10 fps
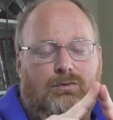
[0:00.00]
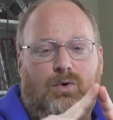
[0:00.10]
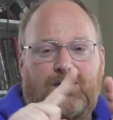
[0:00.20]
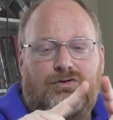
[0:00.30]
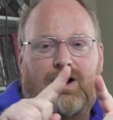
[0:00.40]
You
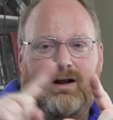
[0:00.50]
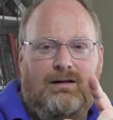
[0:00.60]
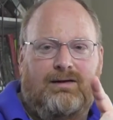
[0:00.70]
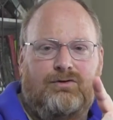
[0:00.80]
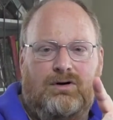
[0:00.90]
know, 1
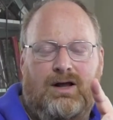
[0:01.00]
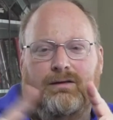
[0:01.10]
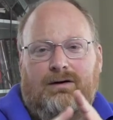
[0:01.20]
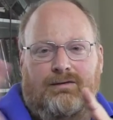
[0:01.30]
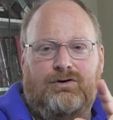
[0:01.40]
triangle after
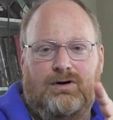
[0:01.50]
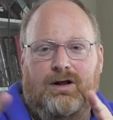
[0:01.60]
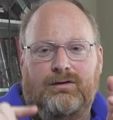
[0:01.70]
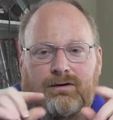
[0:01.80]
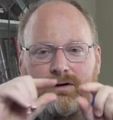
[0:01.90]

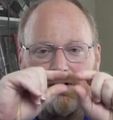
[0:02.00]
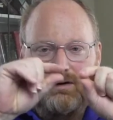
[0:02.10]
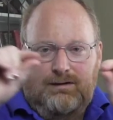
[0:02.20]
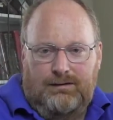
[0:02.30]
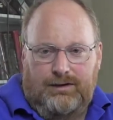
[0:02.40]
another,
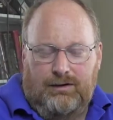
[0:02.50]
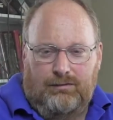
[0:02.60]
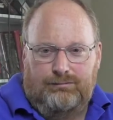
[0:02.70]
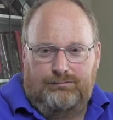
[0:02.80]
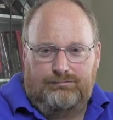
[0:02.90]

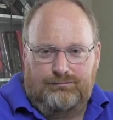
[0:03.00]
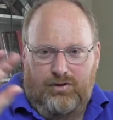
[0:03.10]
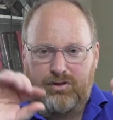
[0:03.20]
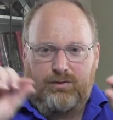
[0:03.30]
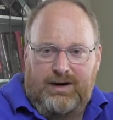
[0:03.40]
you know,
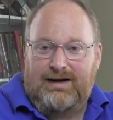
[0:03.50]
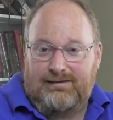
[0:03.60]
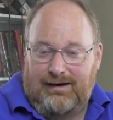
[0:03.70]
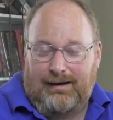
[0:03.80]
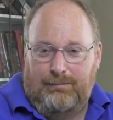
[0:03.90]

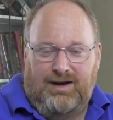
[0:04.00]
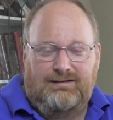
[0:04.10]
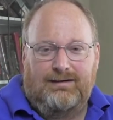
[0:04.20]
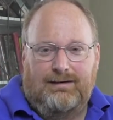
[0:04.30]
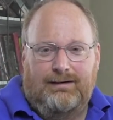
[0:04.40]
3 at a time,
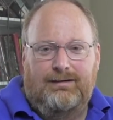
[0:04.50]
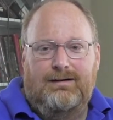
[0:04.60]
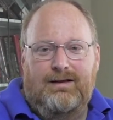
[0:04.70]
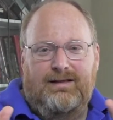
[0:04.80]
basically.